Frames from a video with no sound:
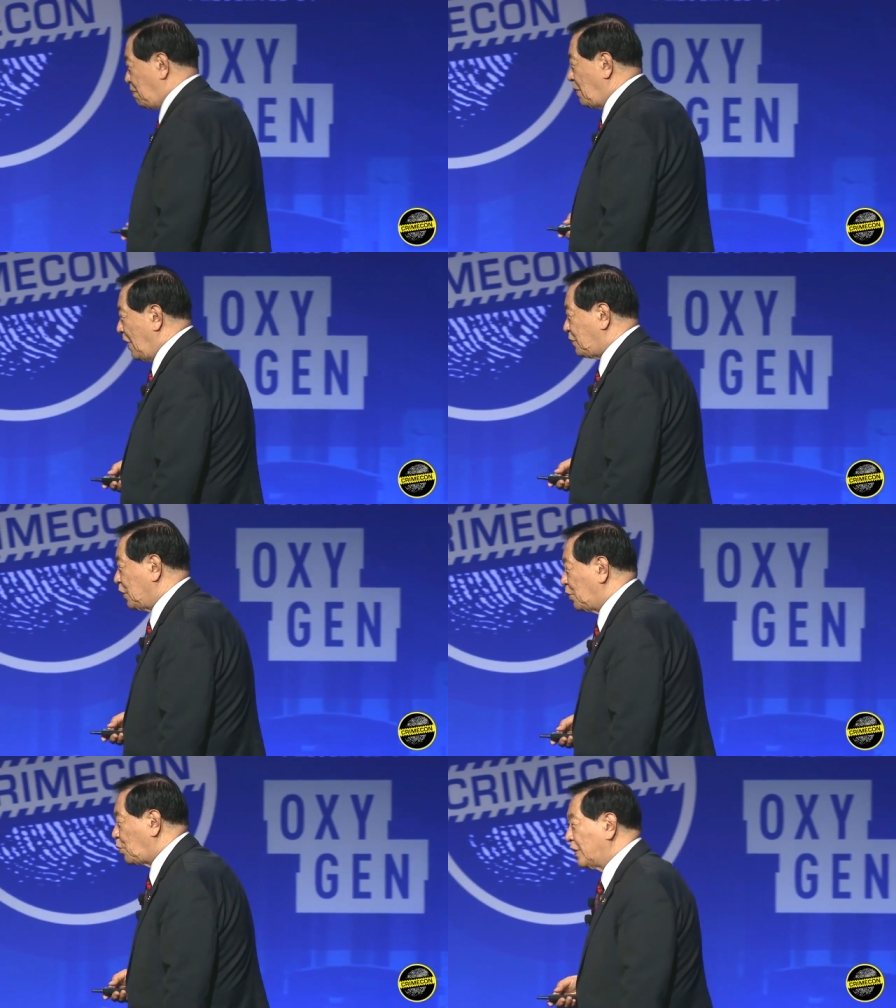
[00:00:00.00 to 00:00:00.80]

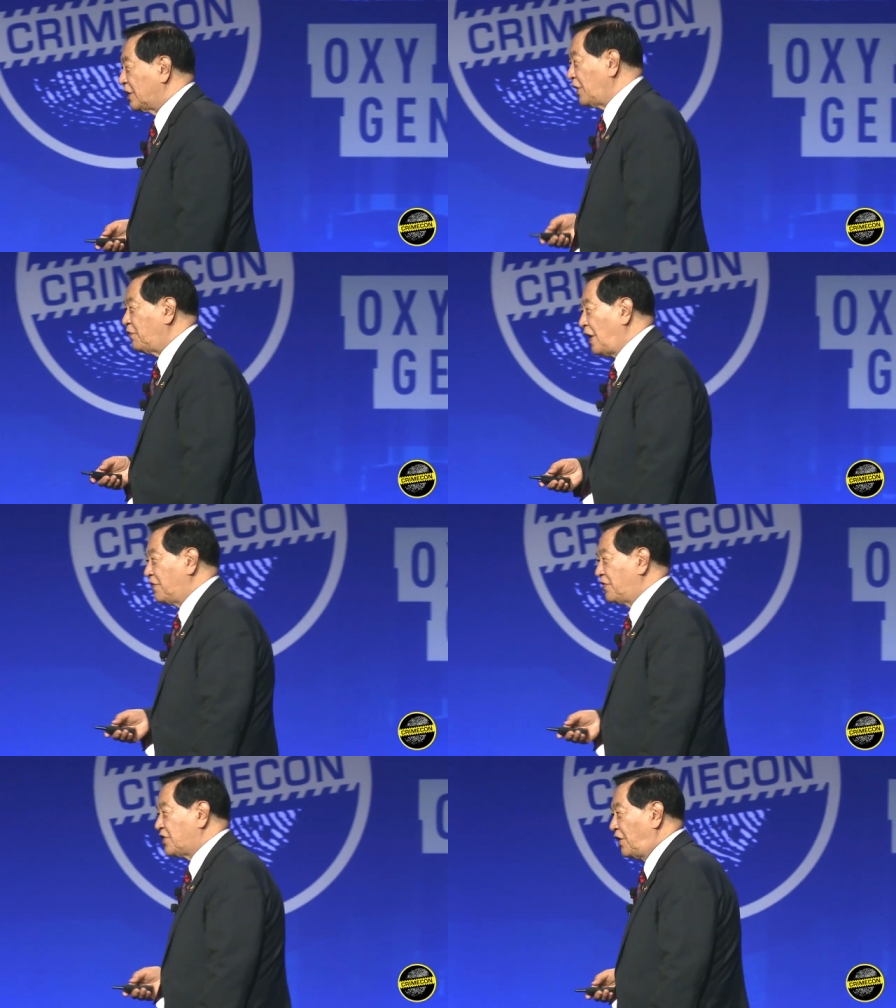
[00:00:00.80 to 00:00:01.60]
after
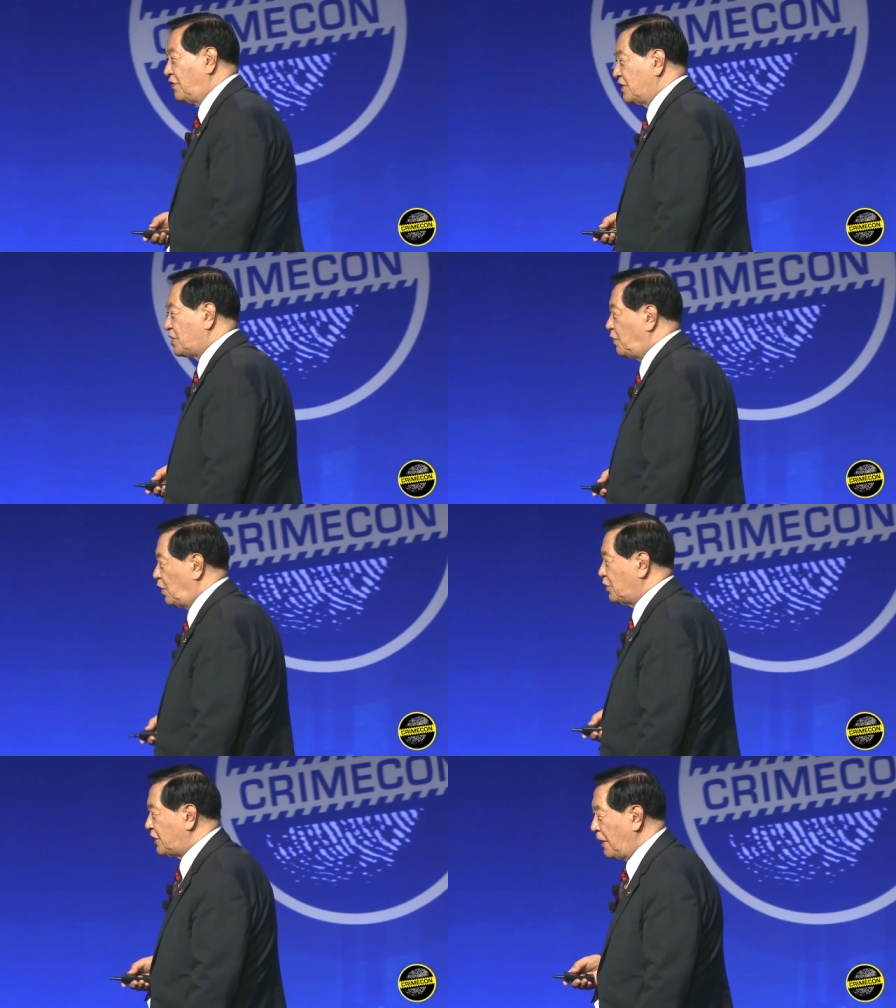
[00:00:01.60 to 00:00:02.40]
25 service for
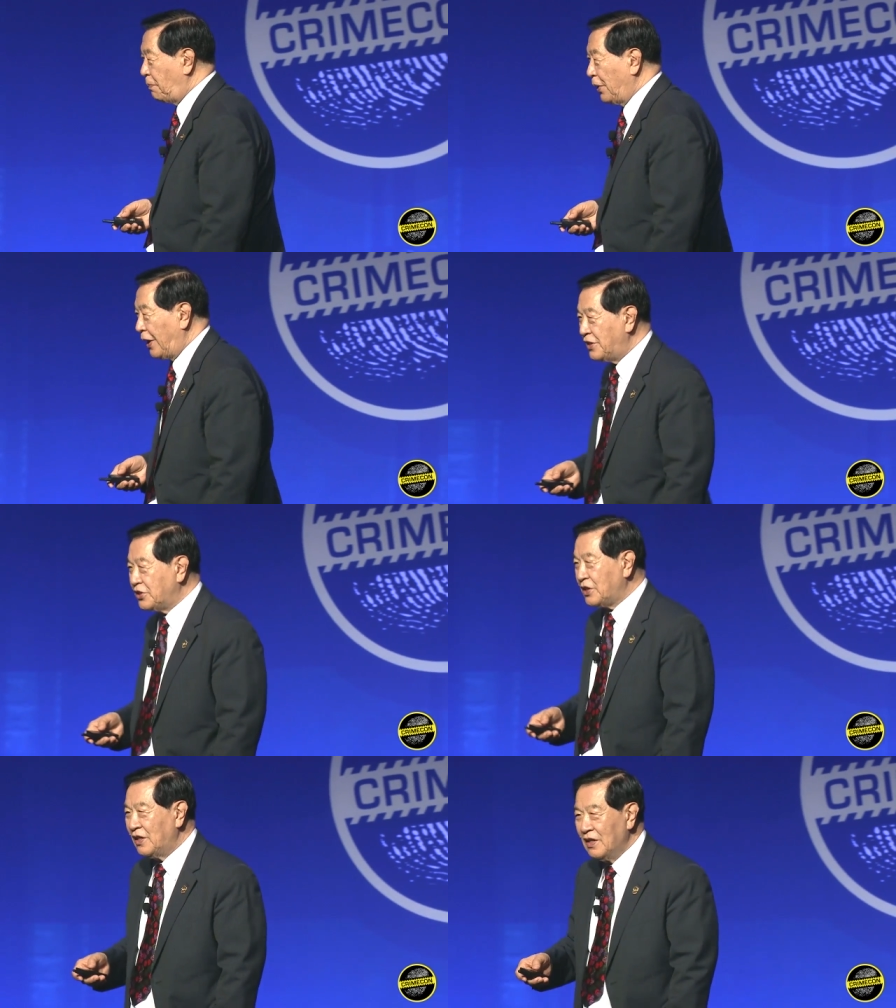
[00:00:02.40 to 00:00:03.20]
state police,